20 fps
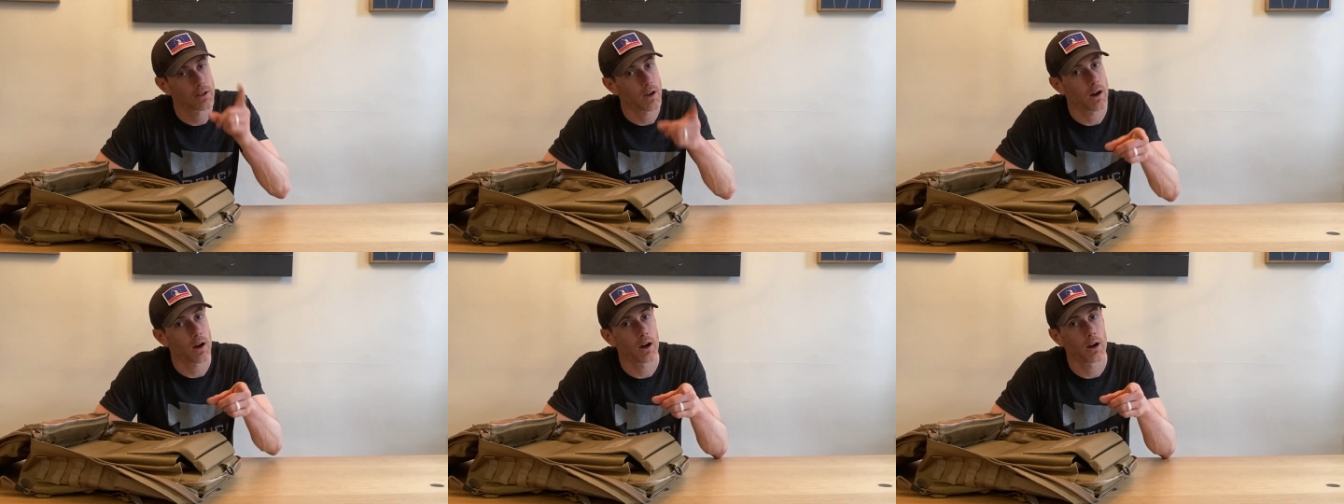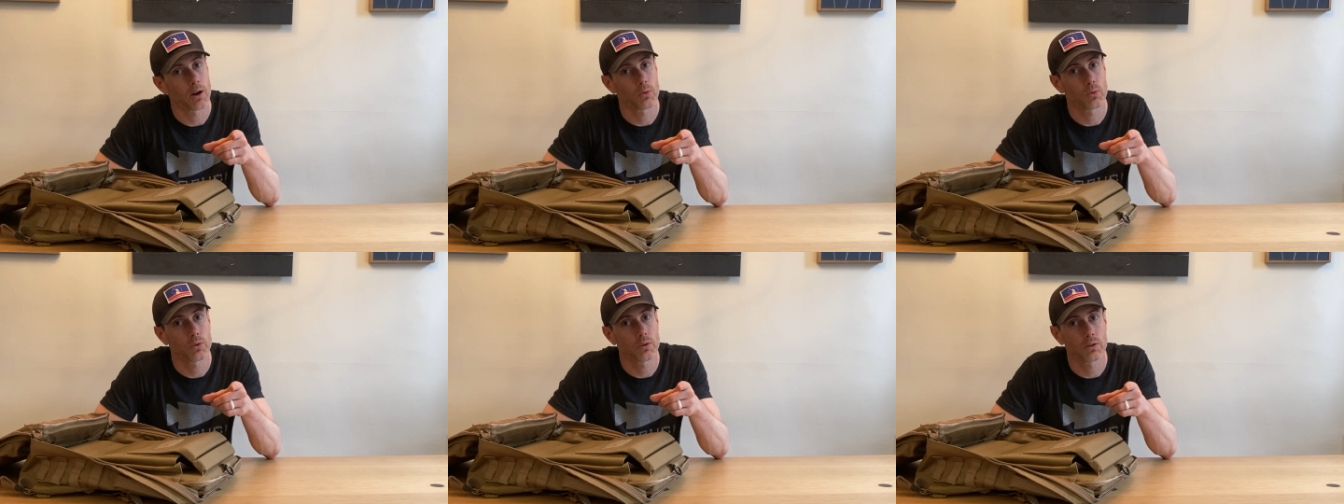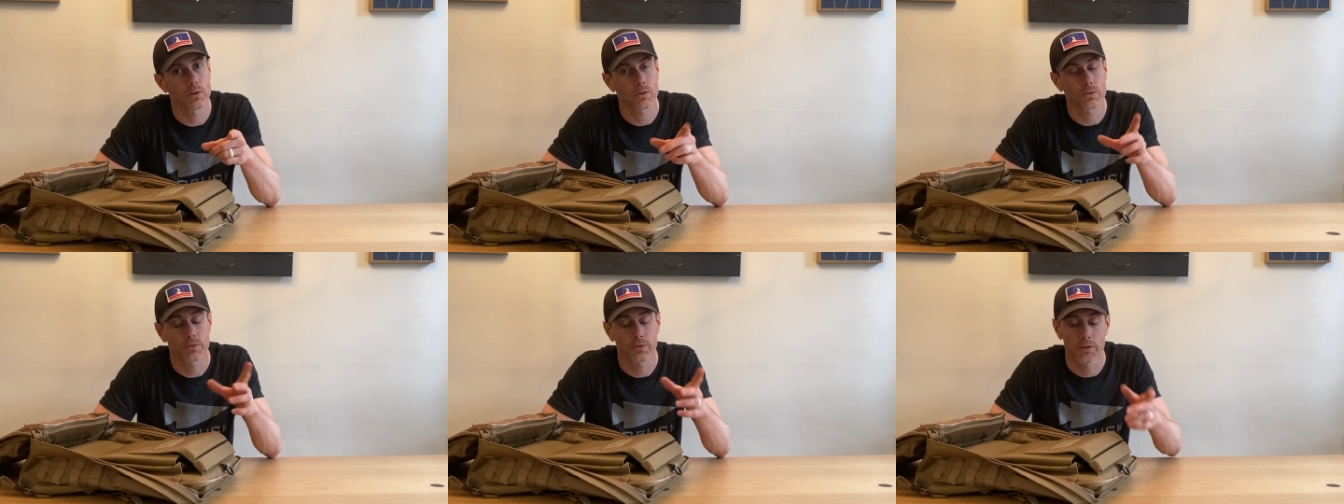I
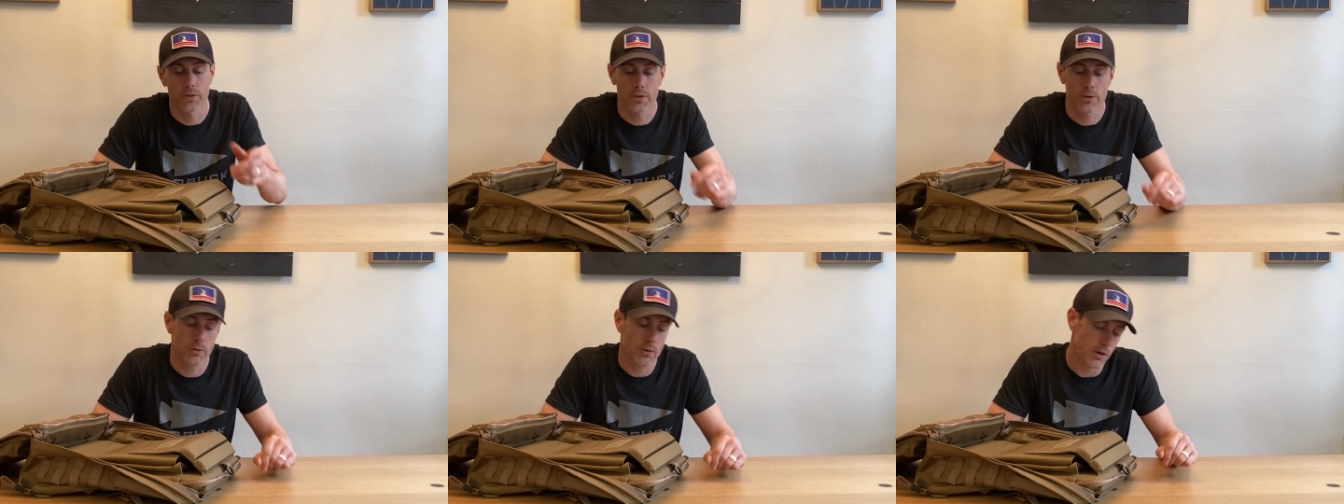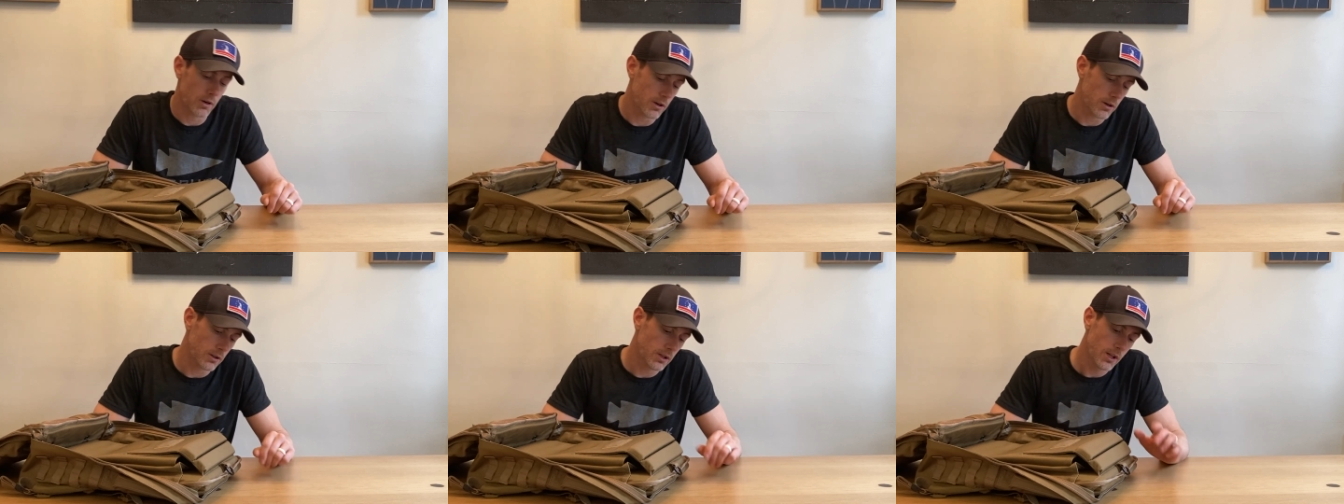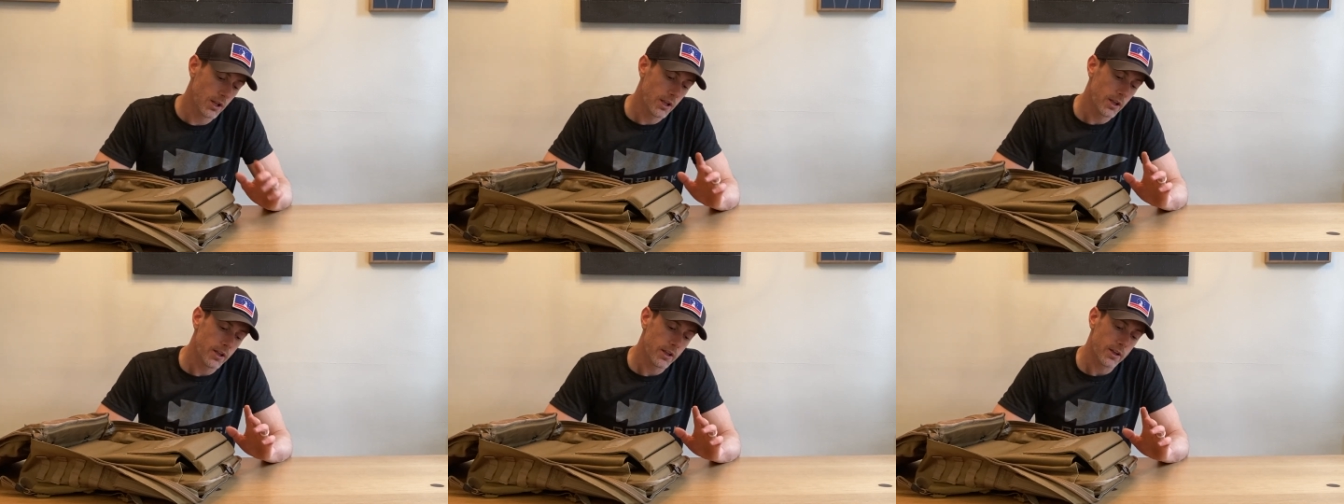will for you
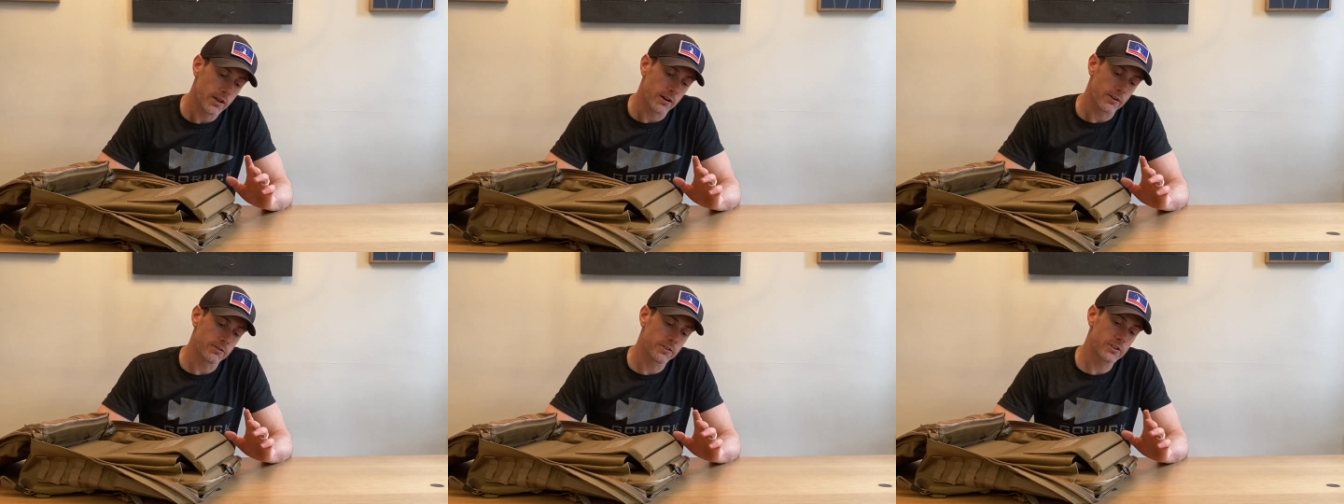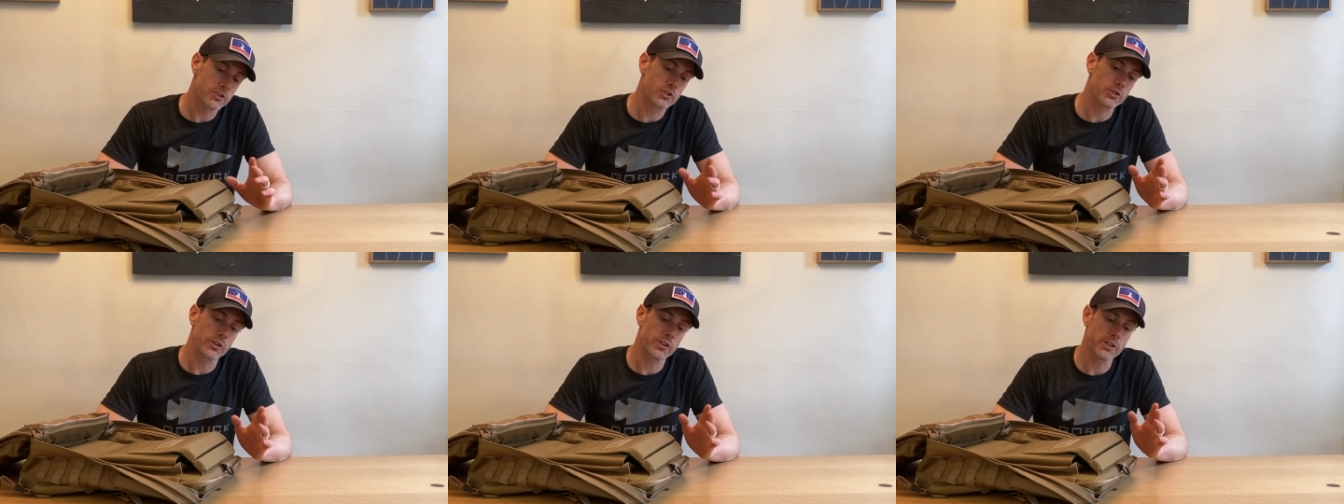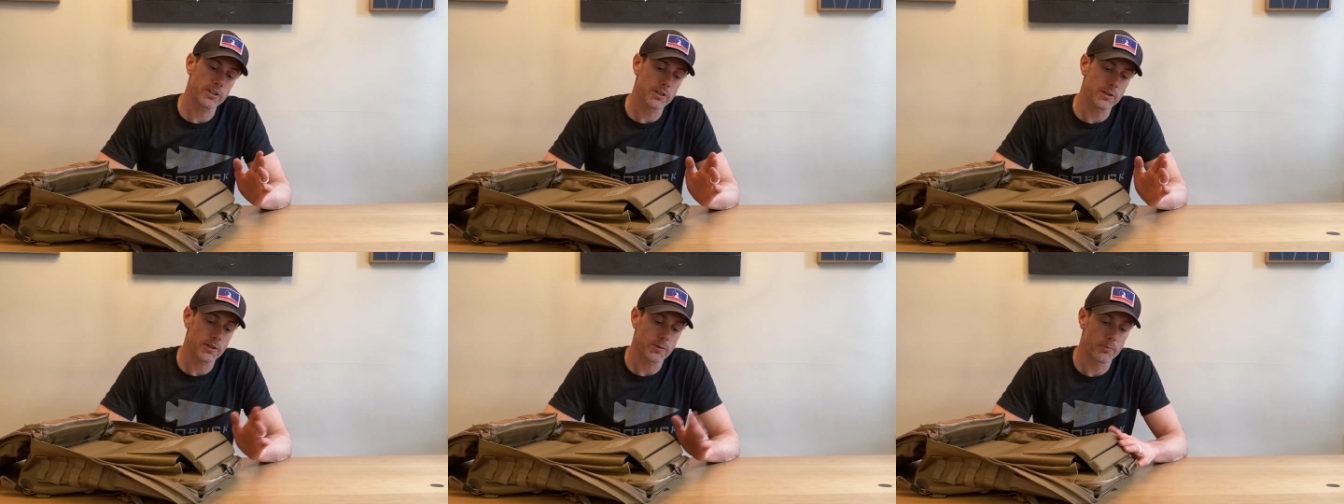all
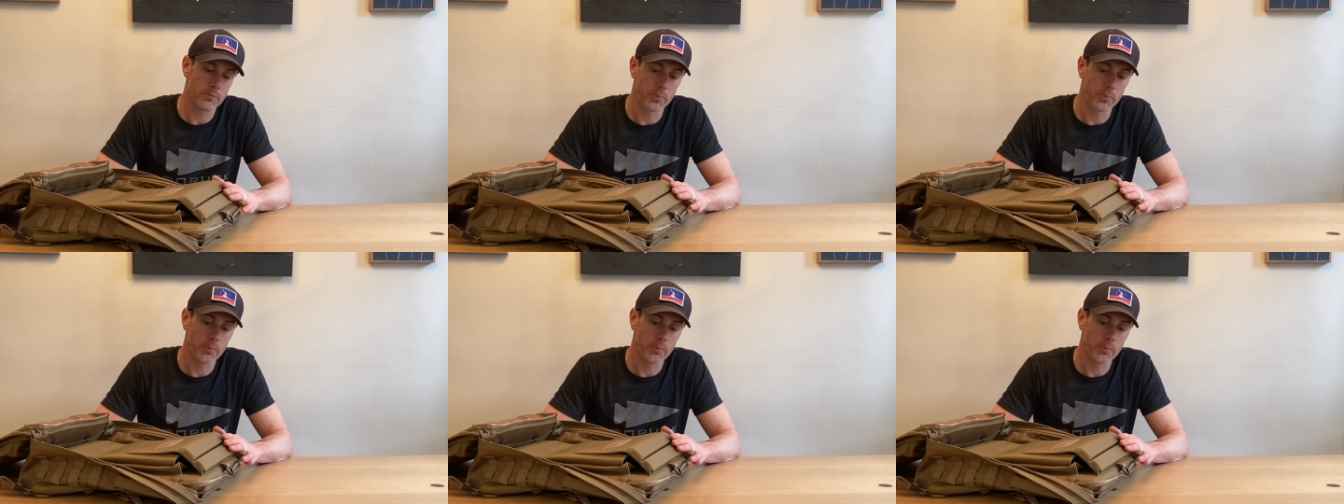eventually,